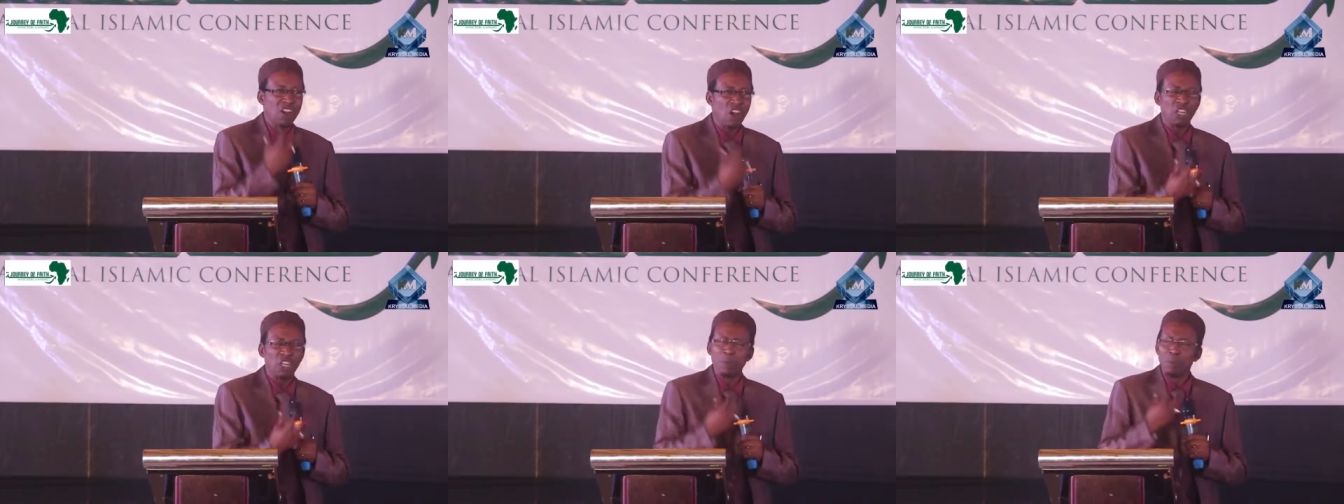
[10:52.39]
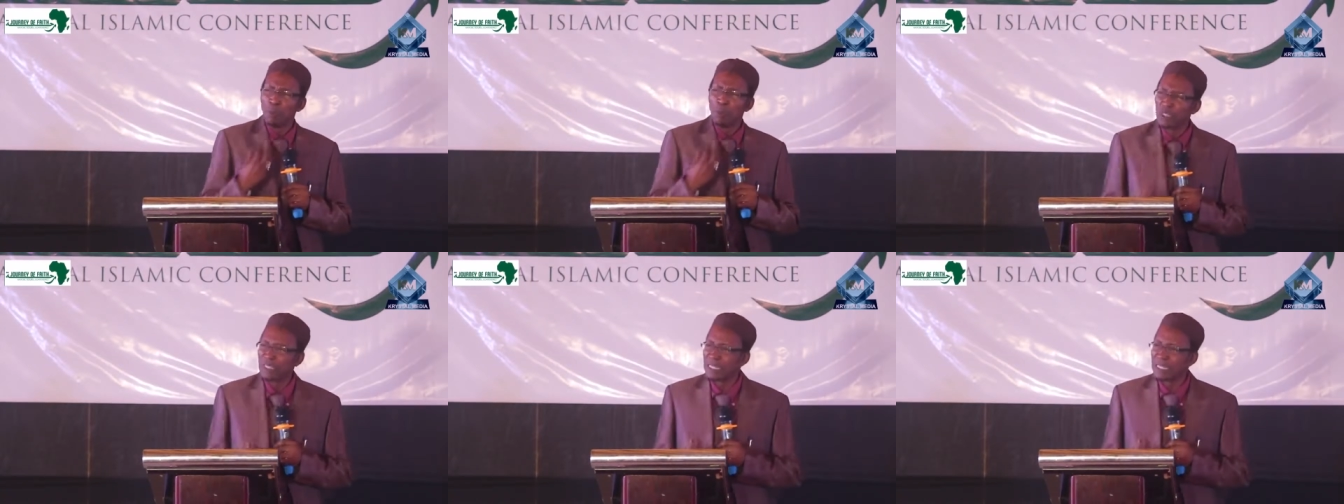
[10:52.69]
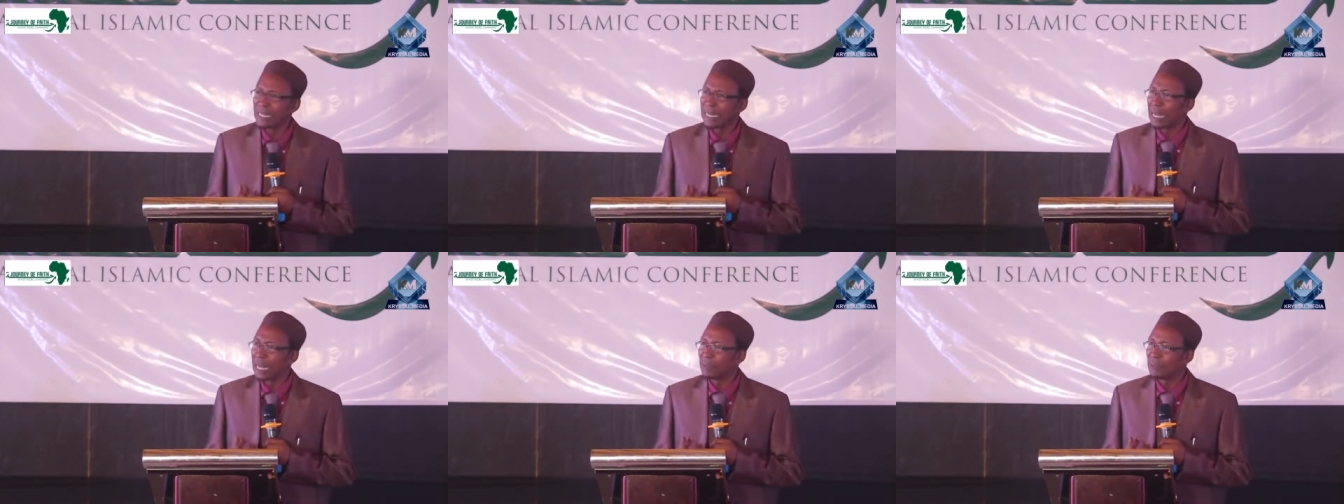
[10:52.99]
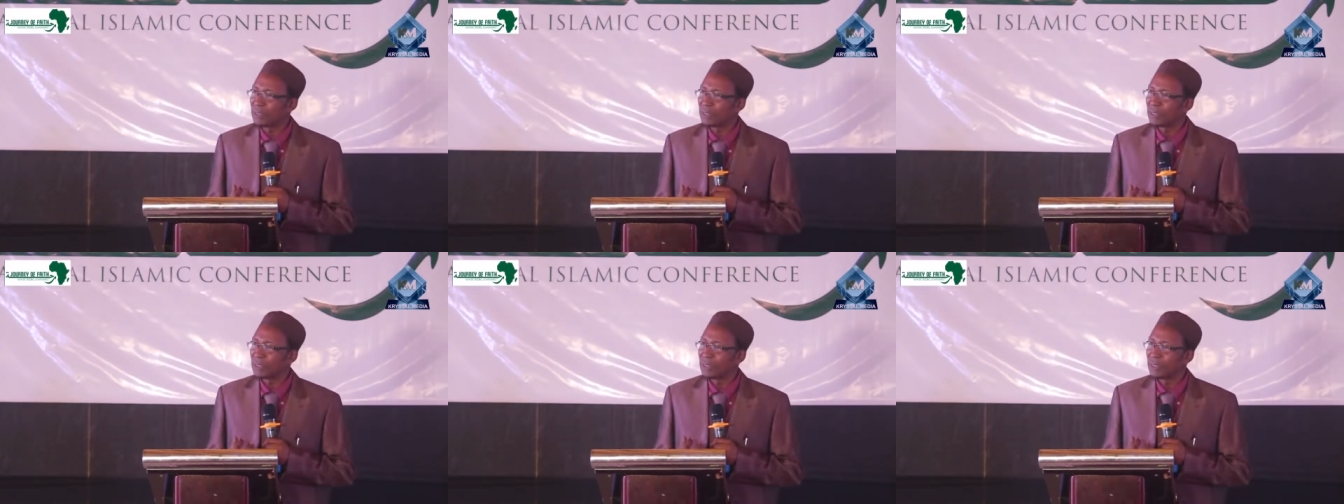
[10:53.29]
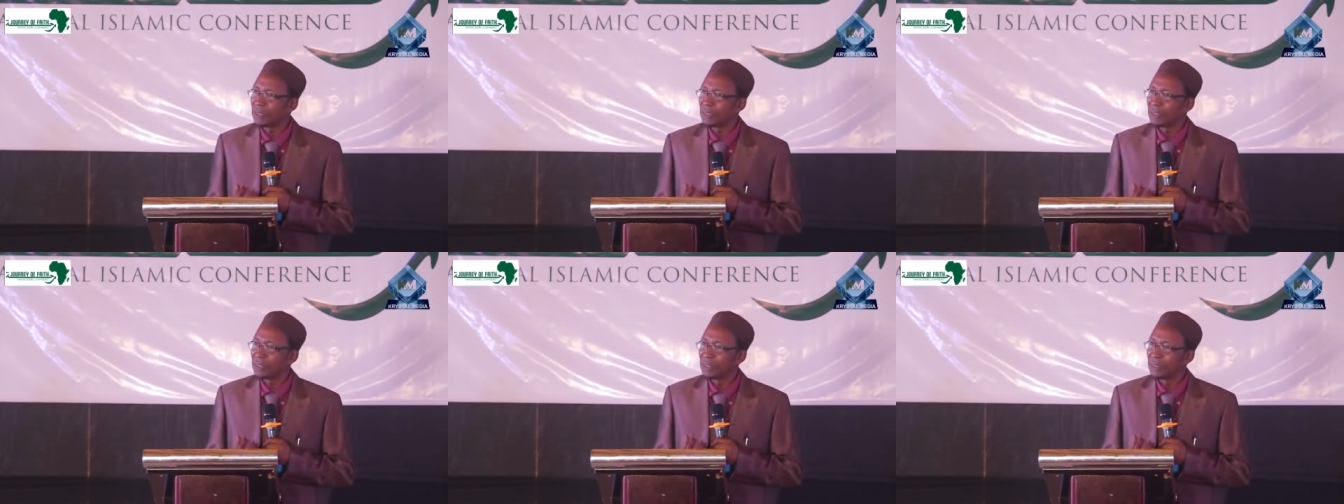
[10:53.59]
non-Muslims
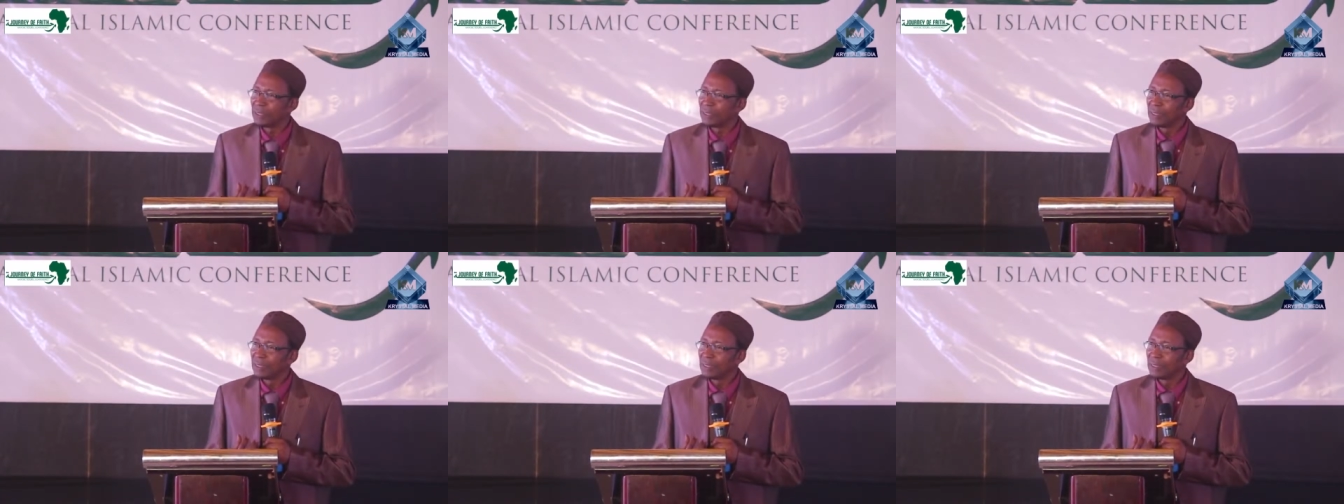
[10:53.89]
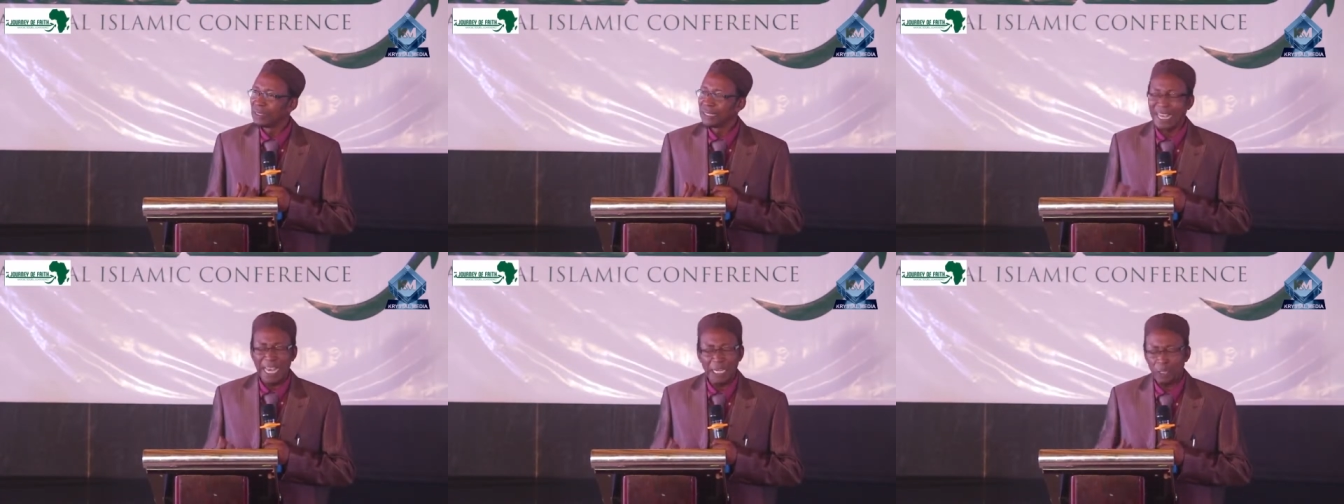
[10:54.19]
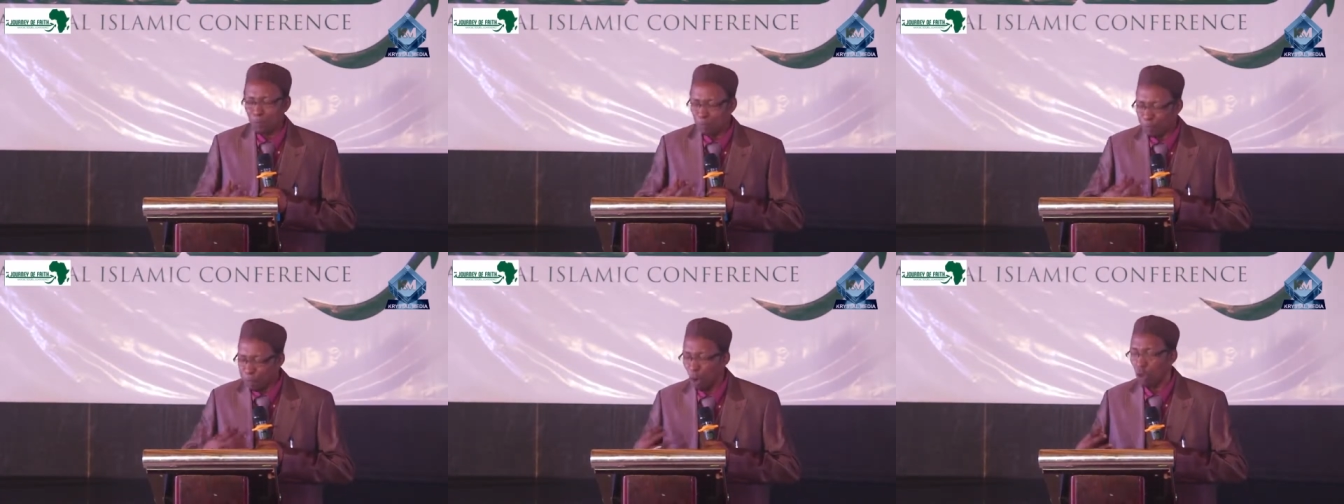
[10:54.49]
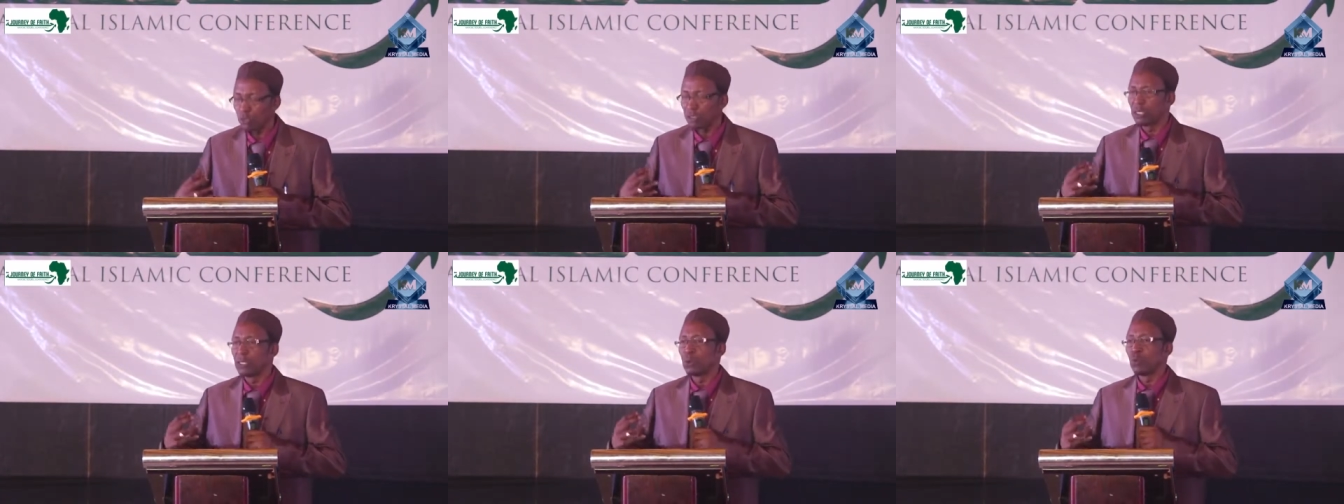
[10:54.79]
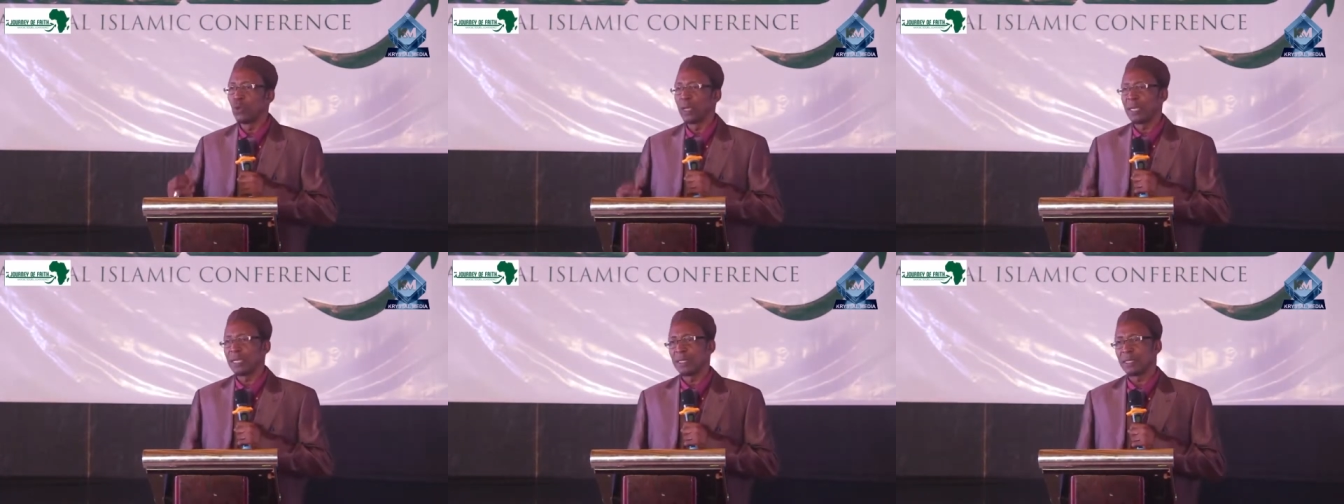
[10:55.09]
get
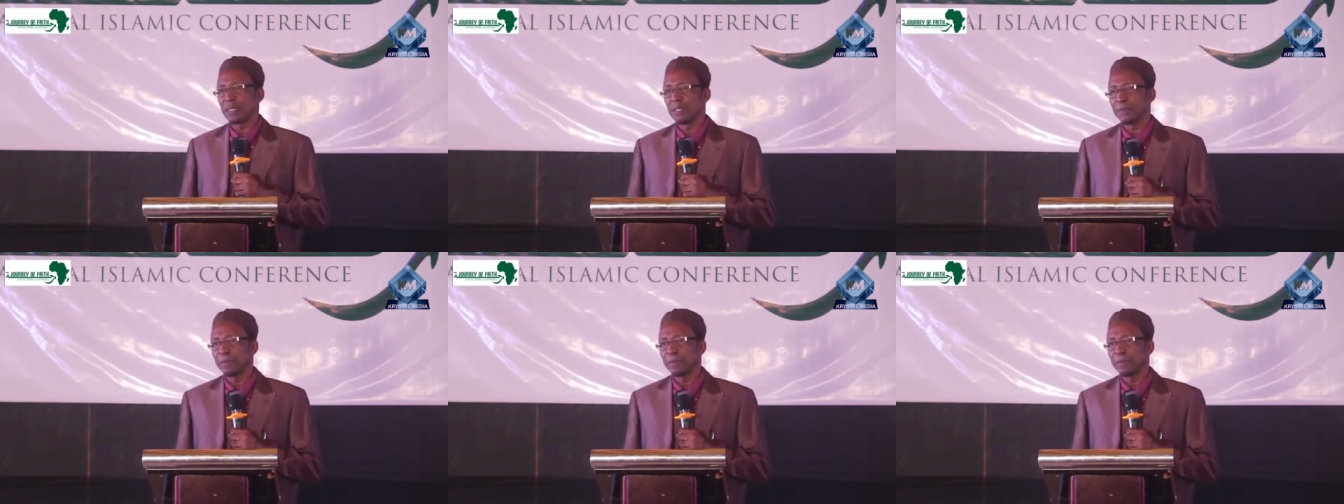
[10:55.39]
puzzled with.